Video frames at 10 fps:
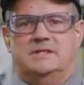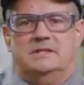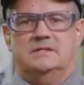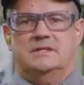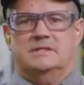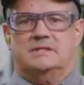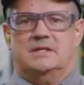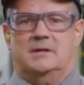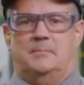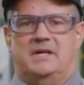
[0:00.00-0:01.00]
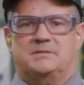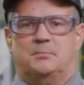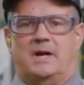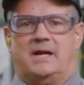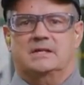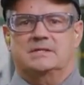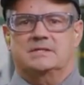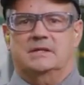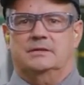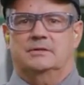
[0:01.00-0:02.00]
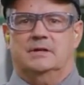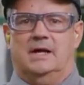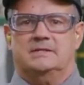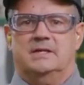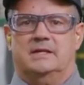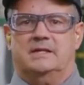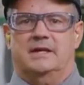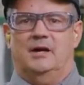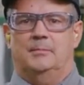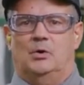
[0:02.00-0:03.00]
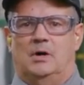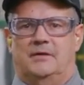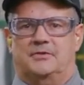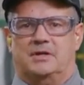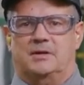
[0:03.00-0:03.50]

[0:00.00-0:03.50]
easiest and a best practice that you do not take the elbow off the